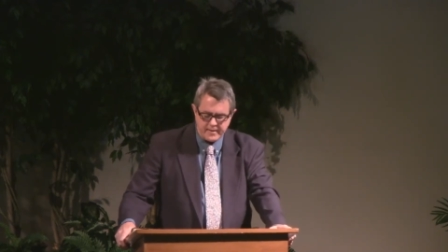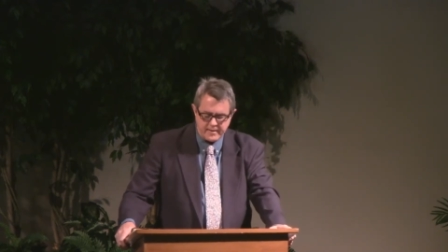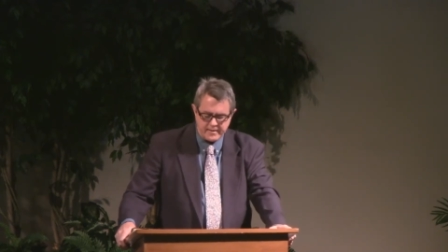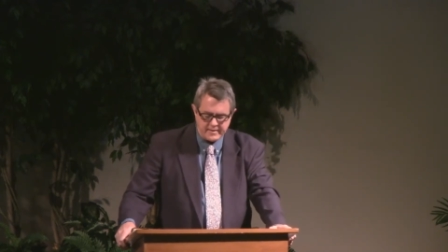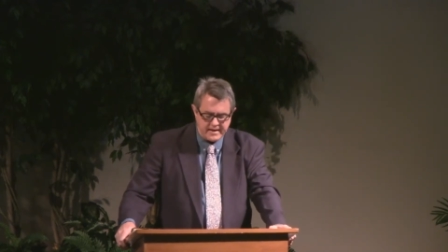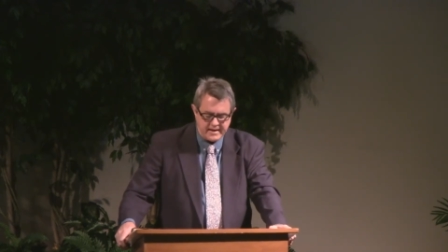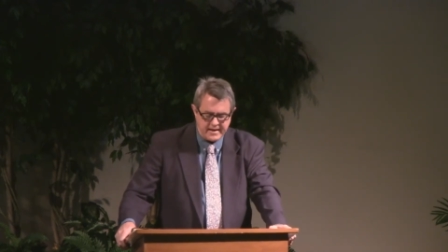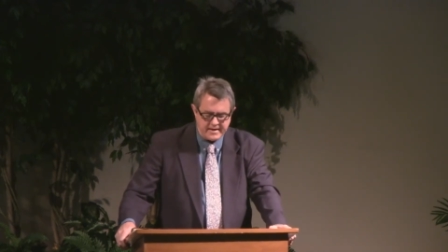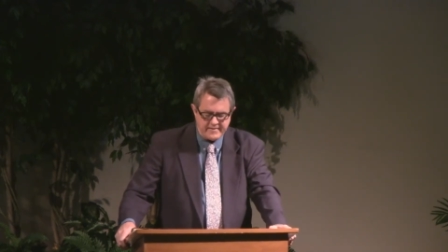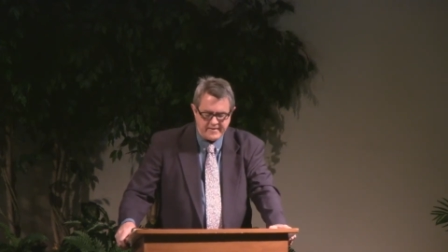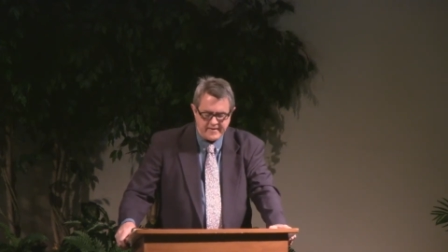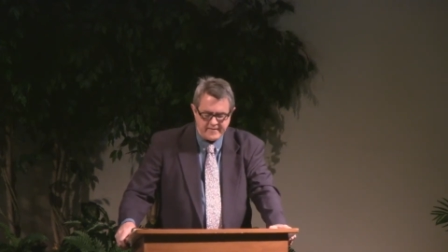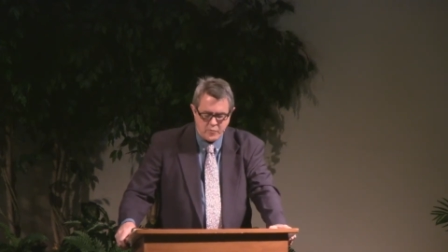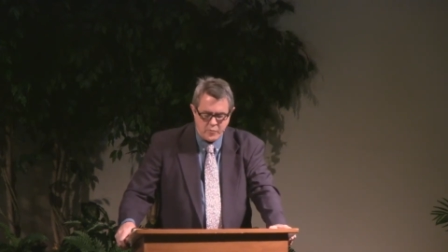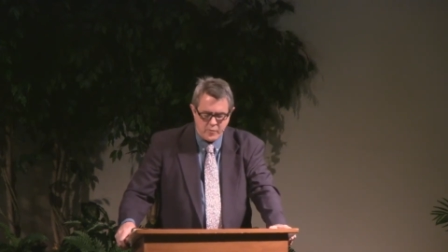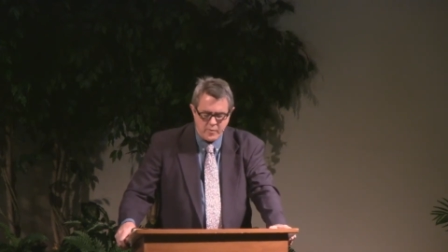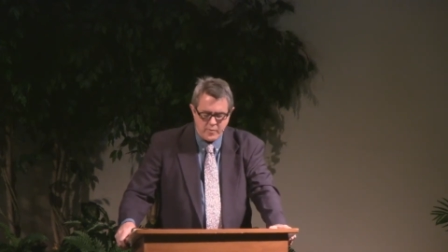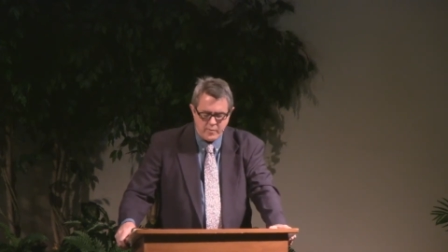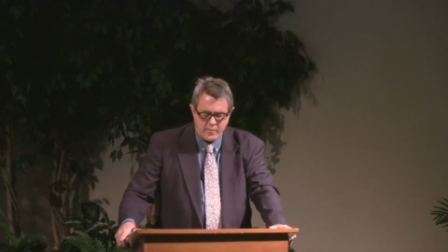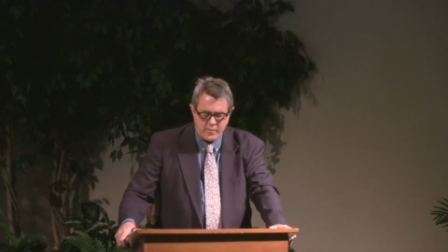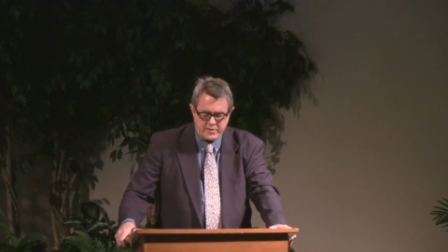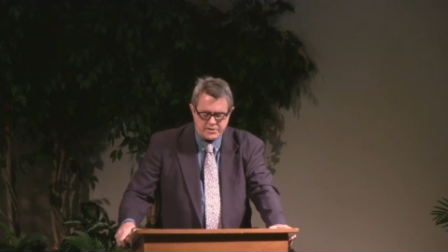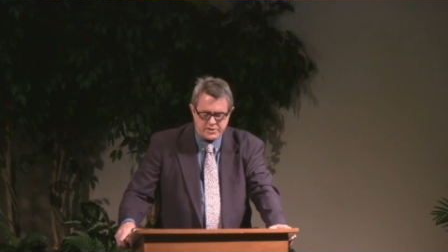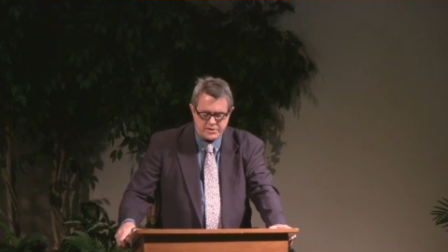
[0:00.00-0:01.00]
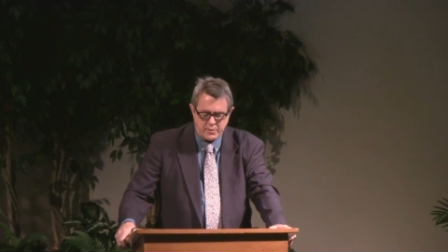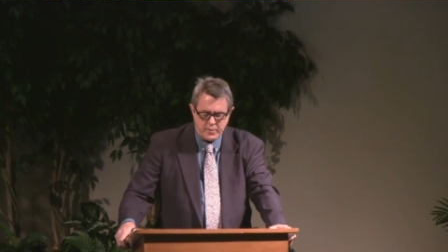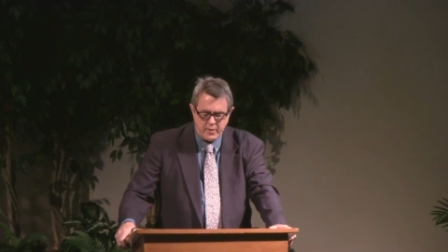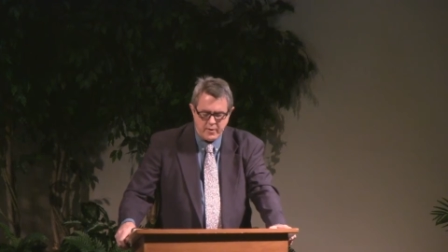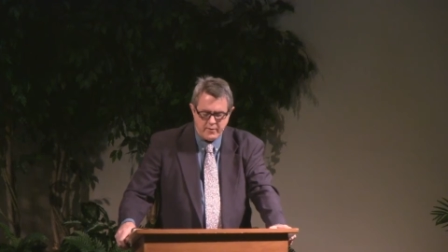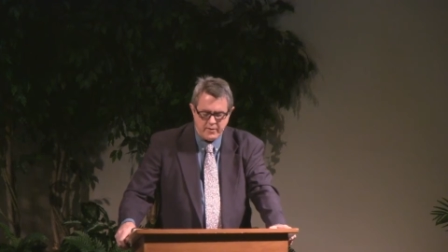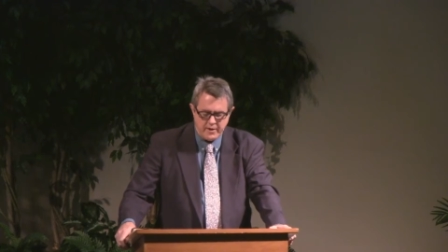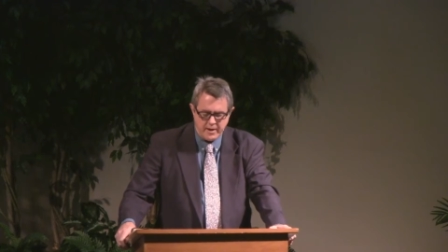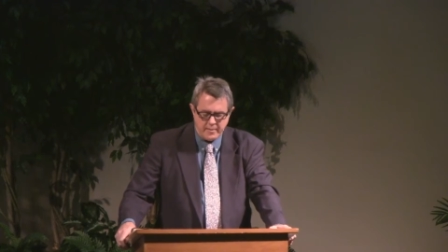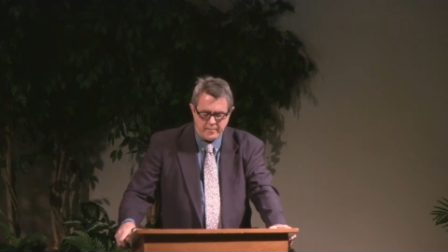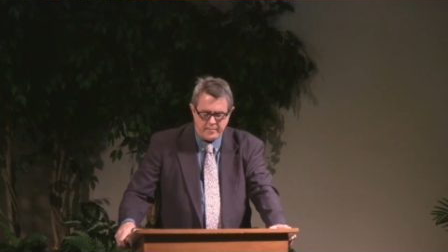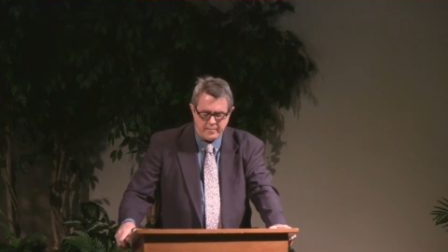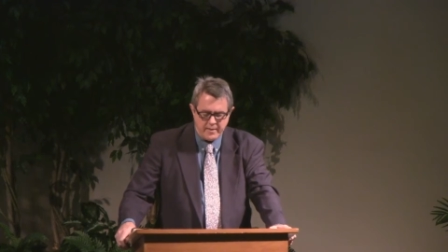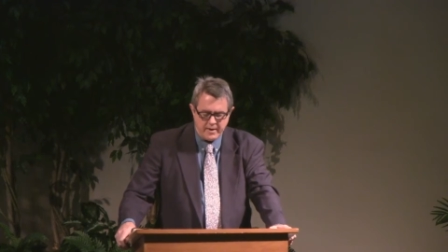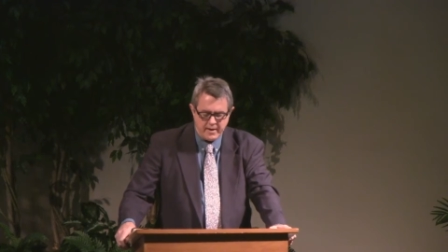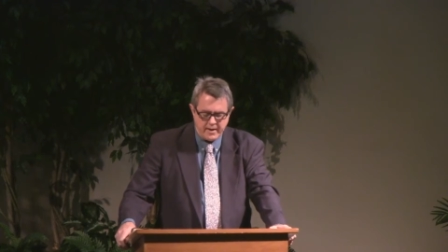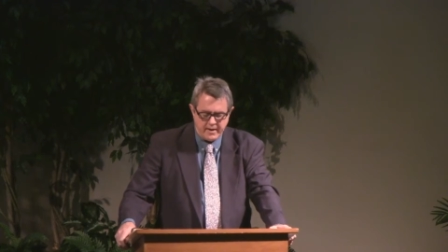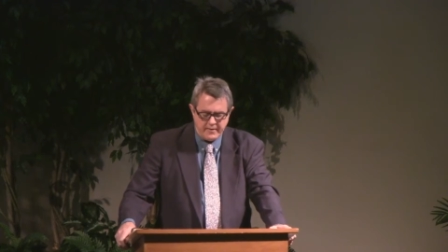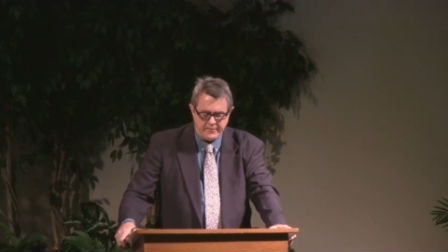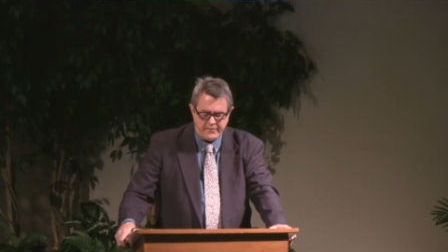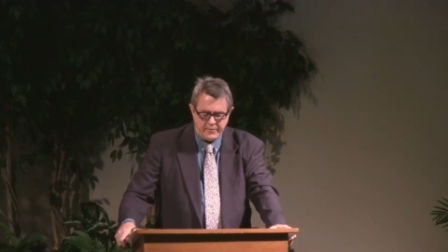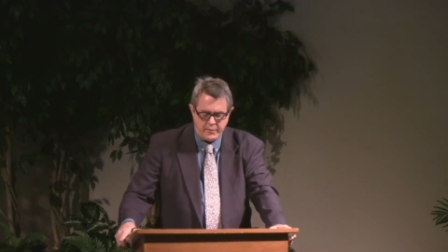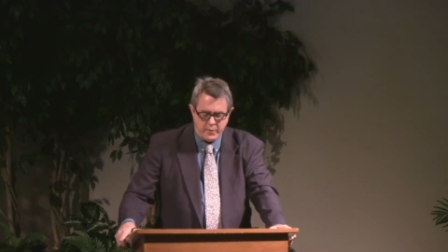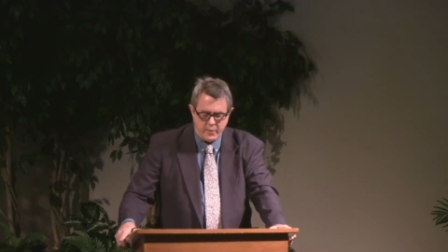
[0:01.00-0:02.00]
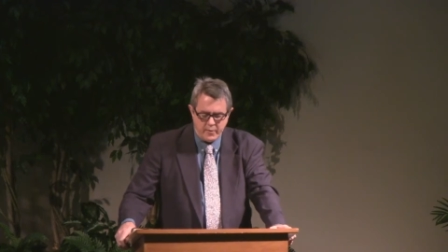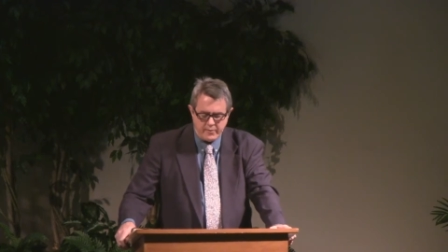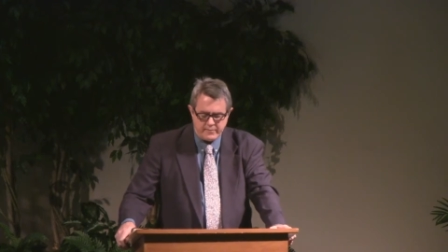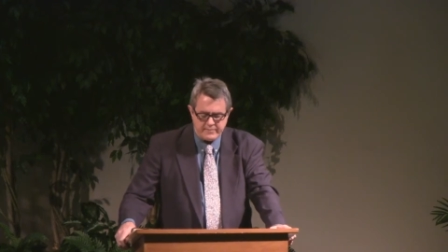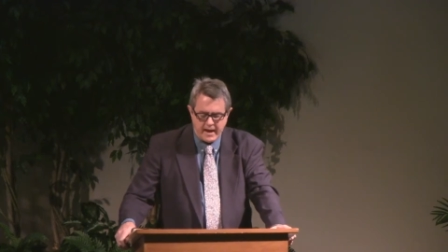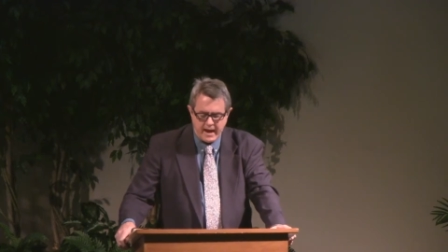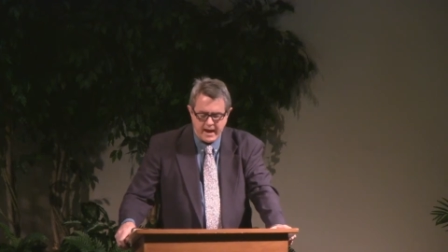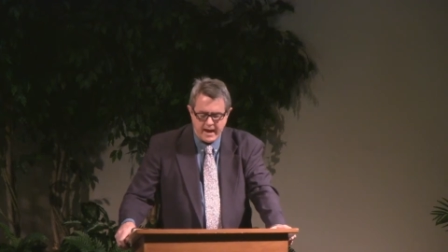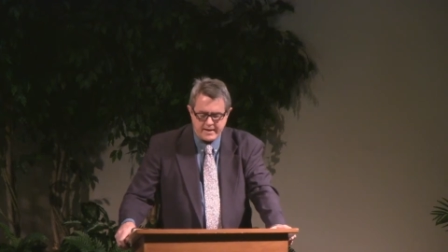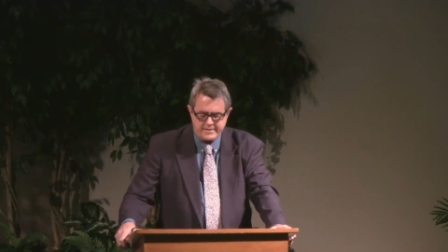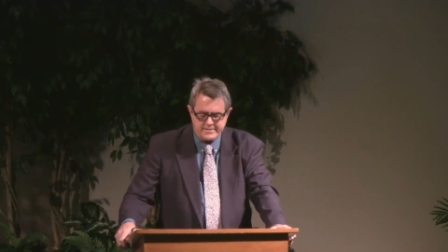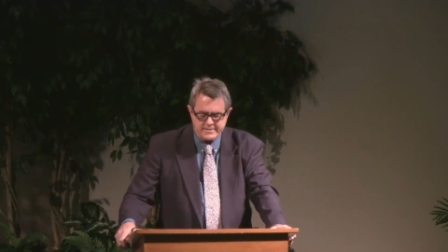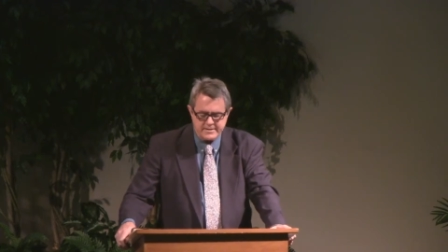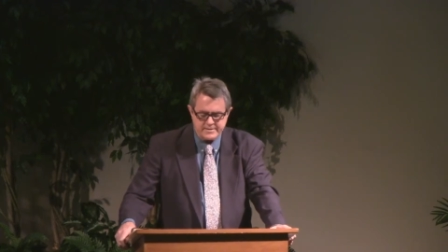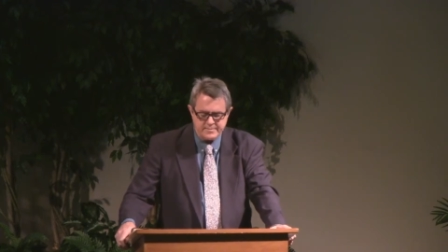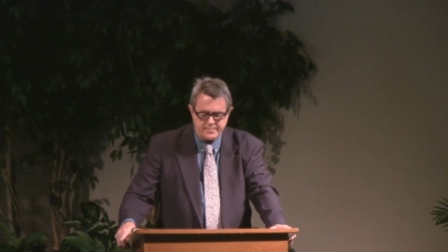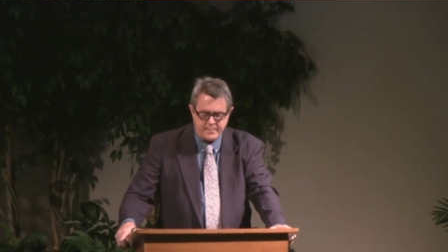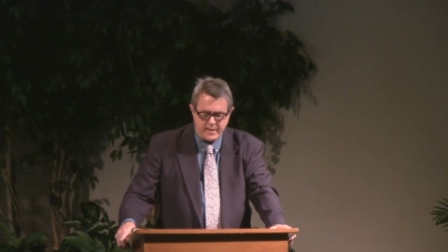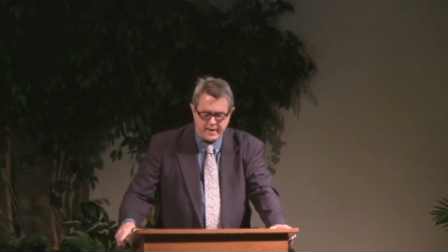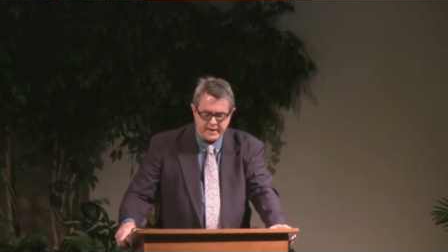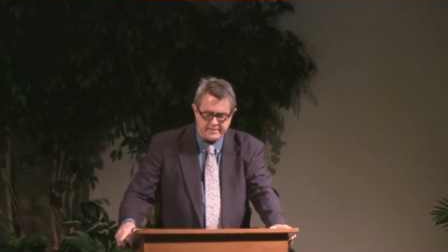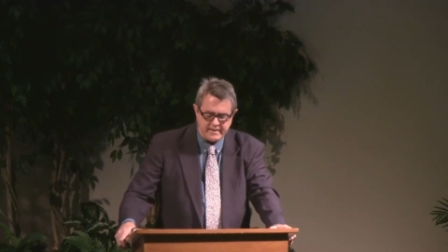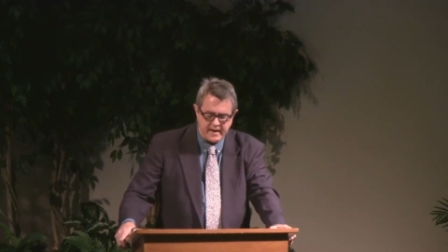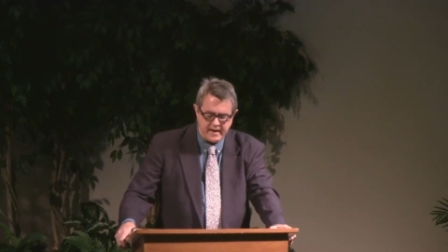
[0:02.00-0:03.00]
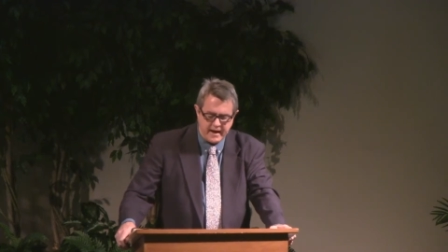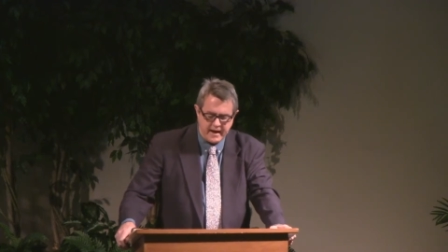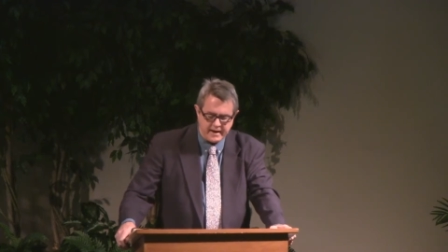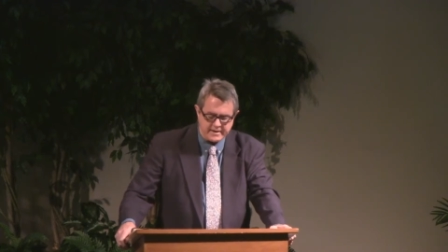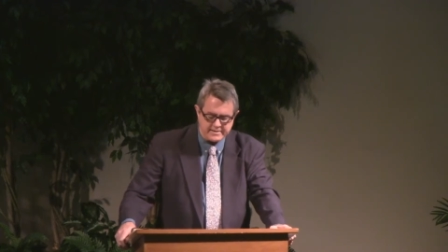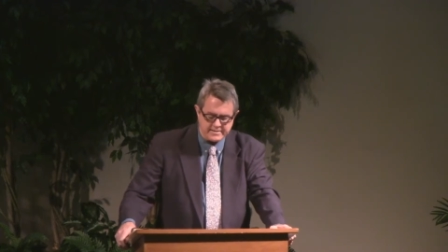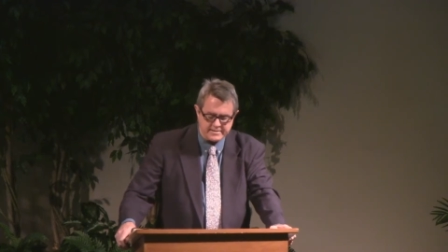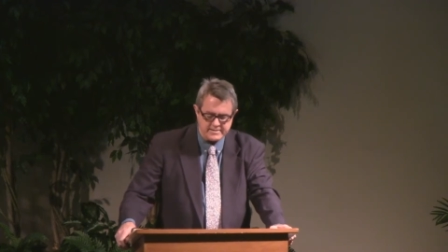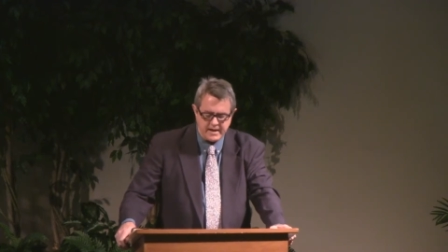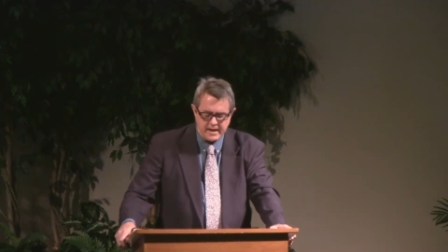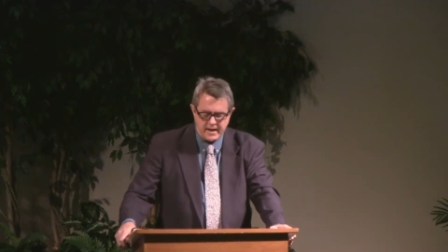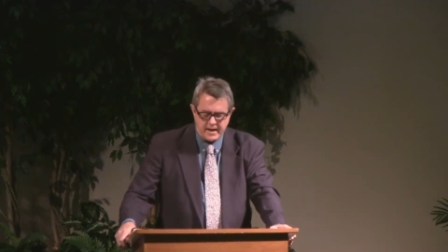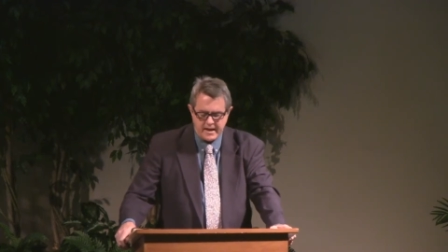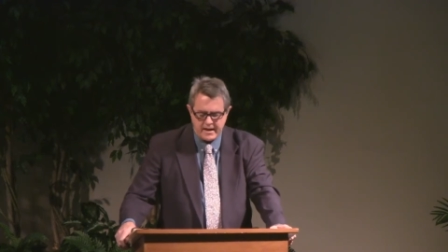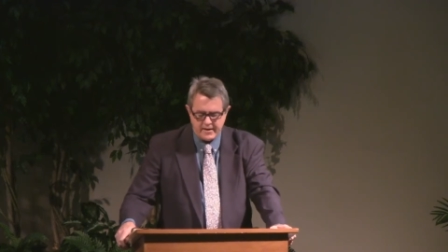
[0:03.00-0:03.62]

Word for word: Give everyone what you owe him. If you owe taxes, pay taxes.